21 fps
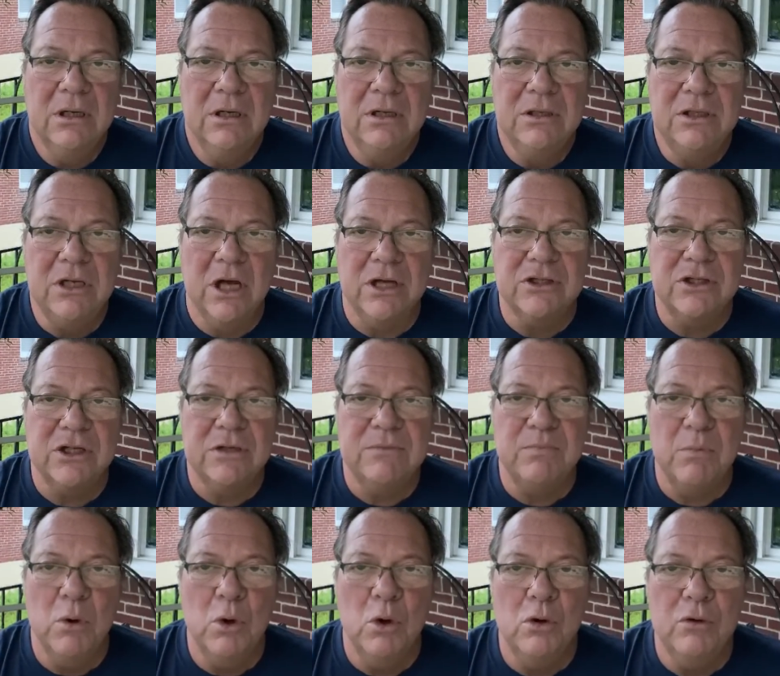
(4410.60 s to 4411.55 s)
doesn't
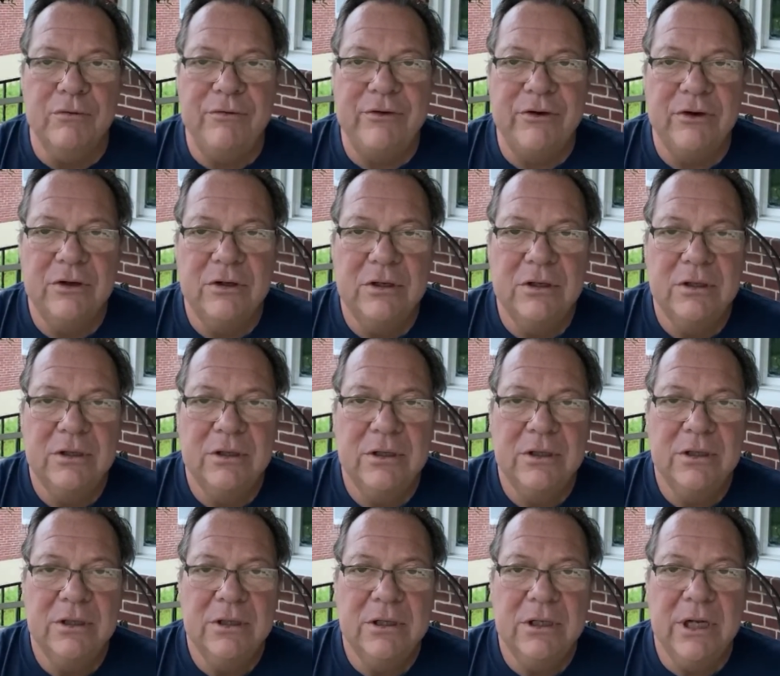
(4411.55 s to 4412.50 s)
move.
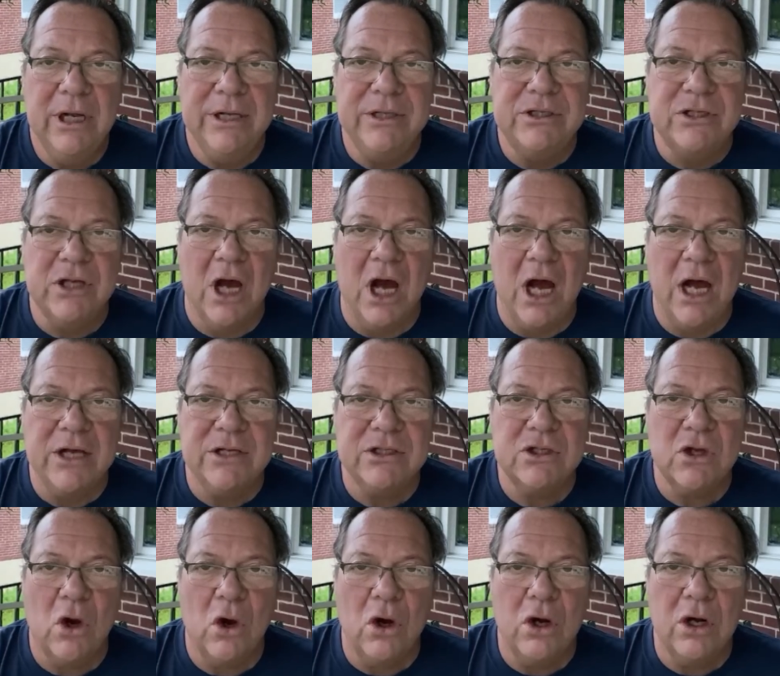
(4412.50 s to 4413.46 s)
Its eyes
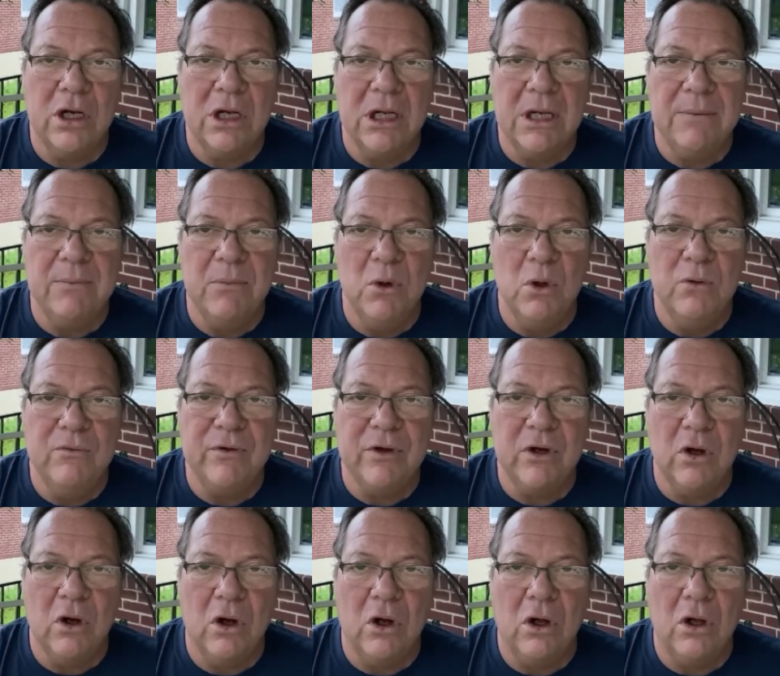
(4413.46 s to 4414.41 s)
hardly move at
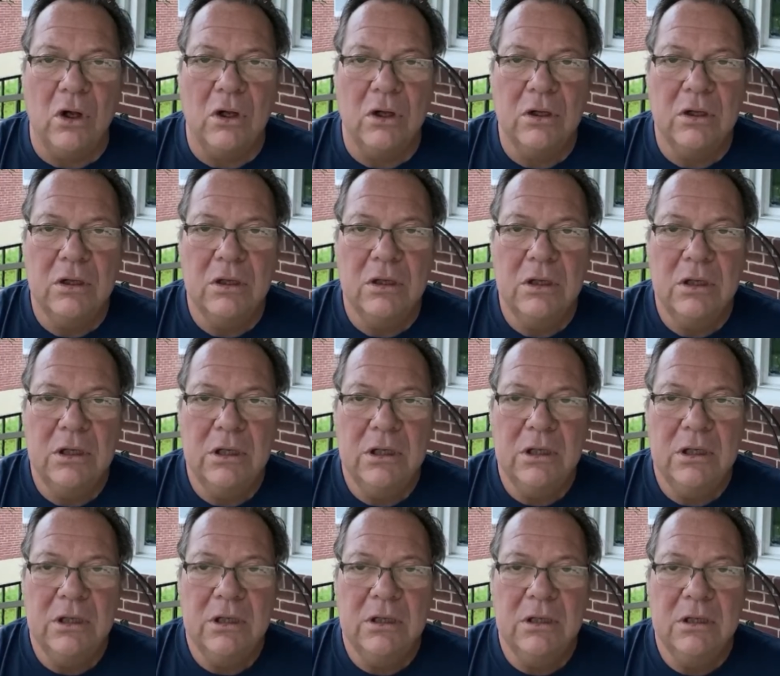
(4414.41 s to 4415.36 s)
all.
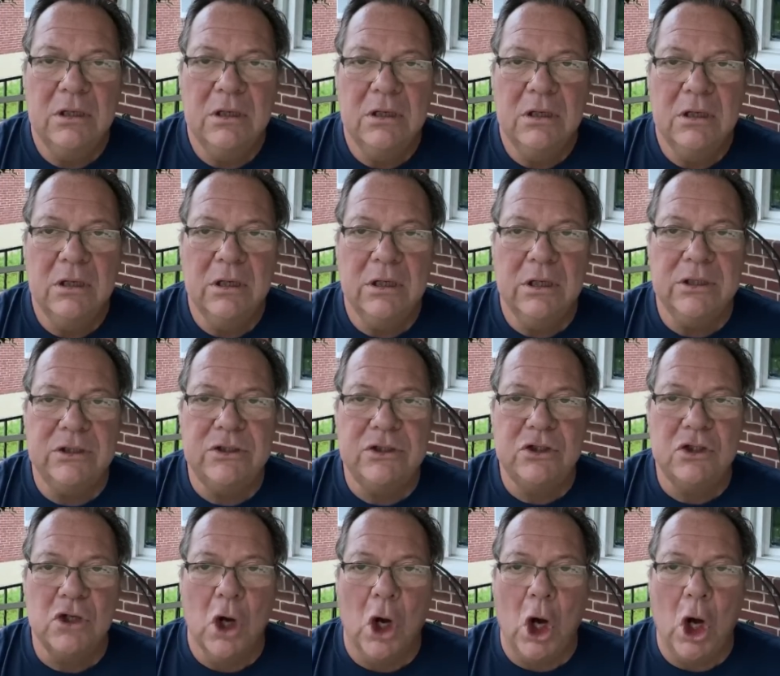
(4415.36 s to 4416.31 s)
Its
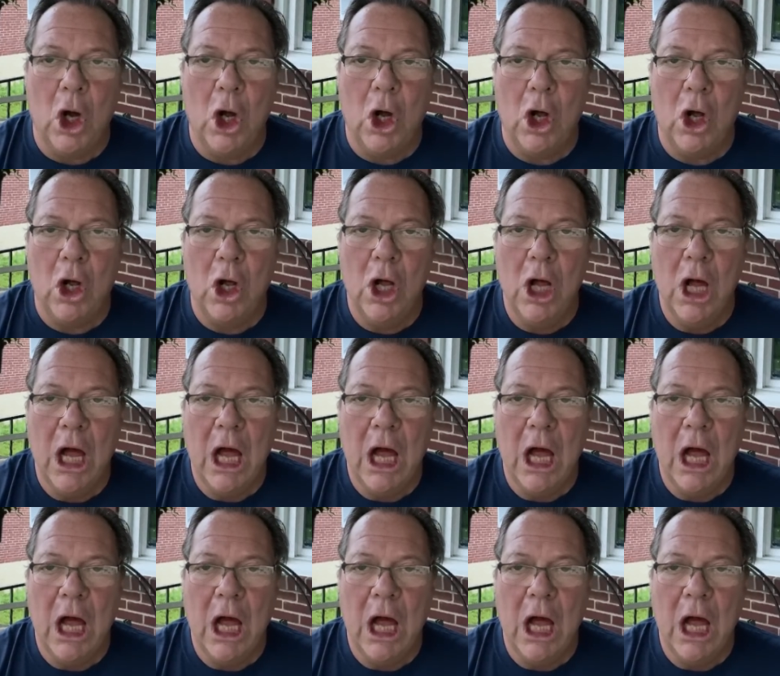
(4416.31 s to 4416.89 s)
jaw